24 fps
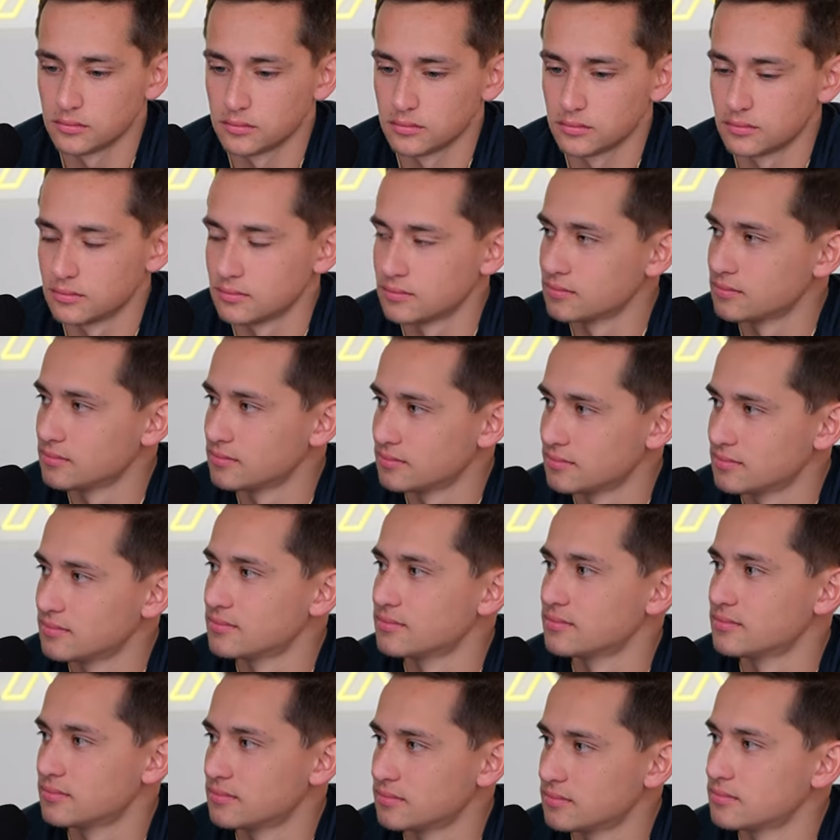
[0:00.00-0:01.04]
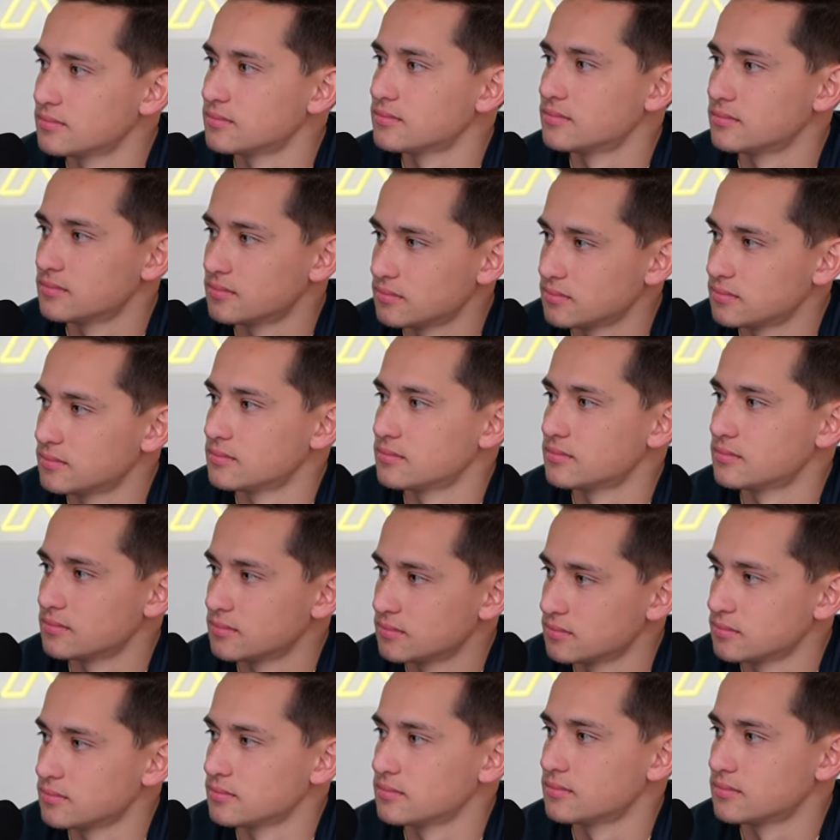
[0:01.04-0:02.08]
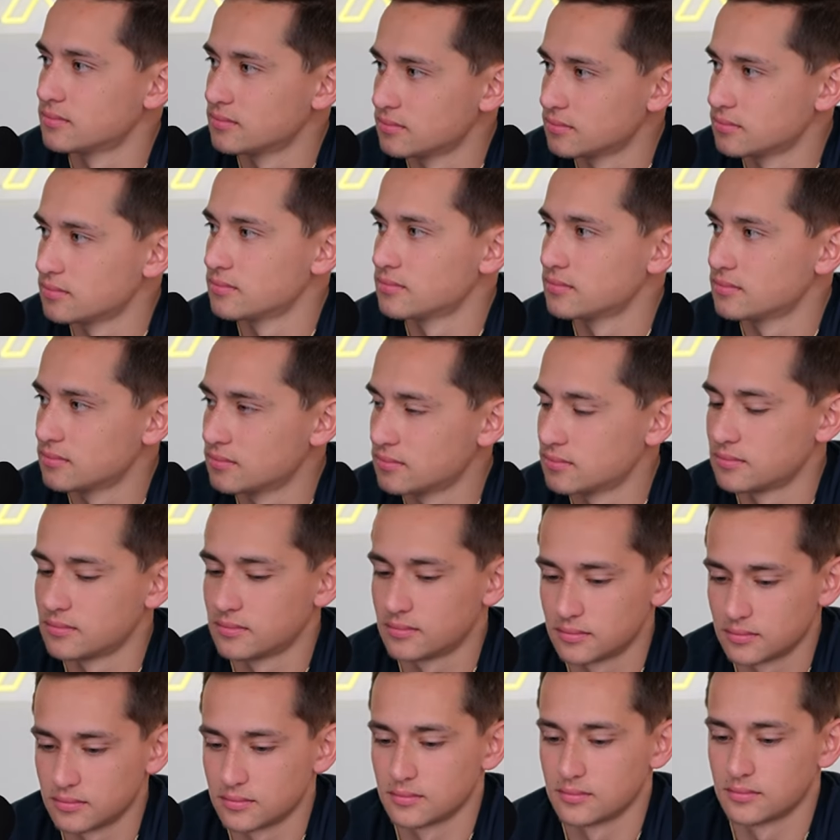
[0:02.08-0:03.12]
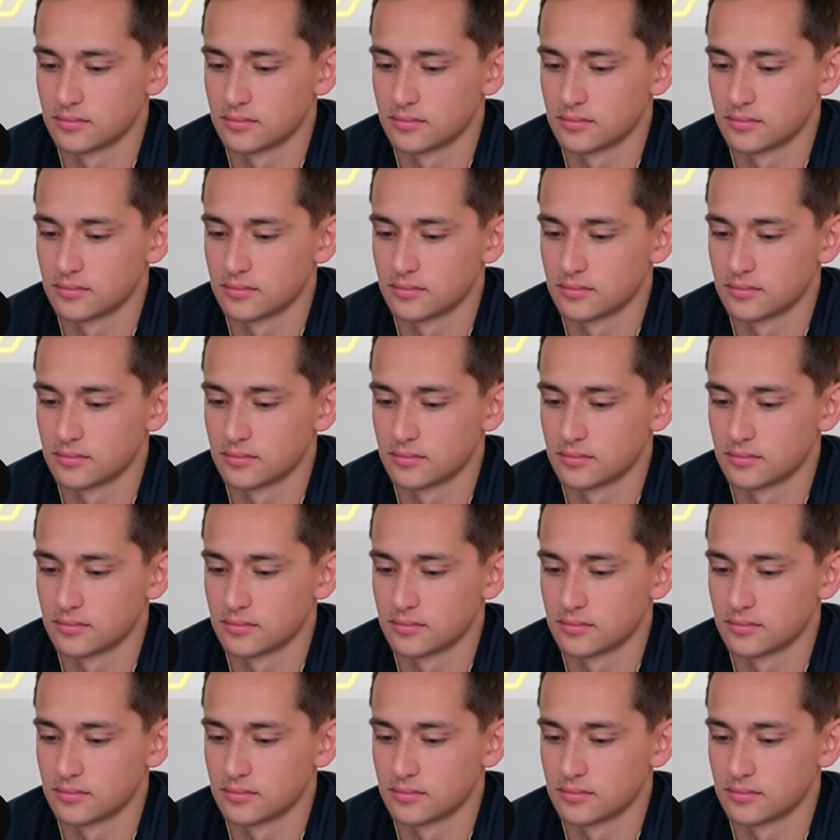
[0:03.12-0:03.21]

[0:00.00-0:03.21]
(not speaking)